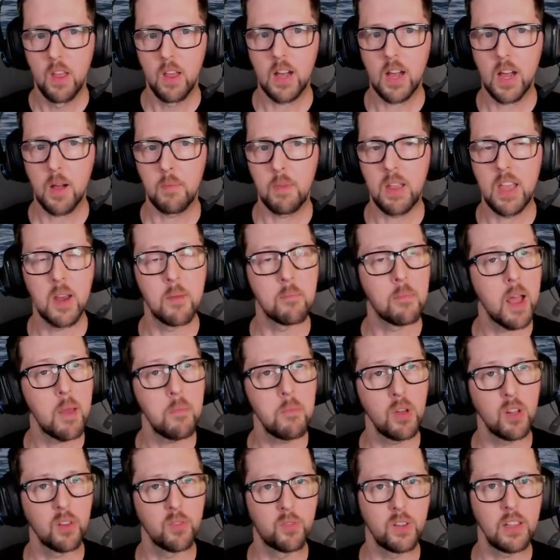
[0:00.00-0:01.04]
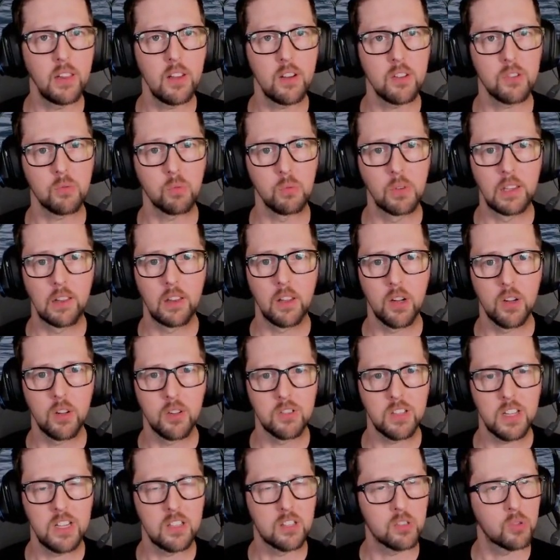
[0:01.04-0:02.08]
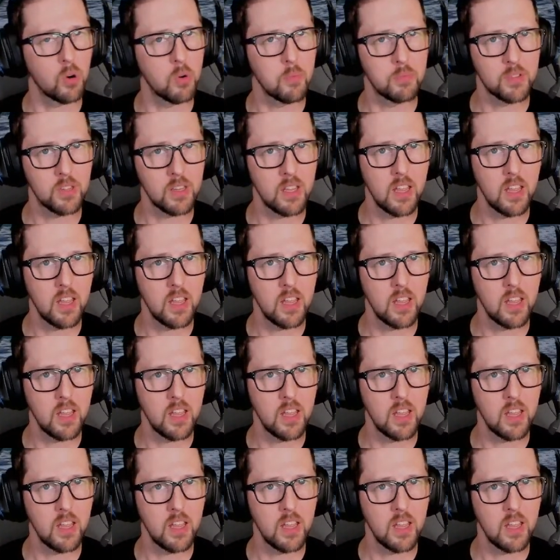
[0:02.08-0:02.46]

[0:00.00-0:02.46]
In my build, Velos reloads its torps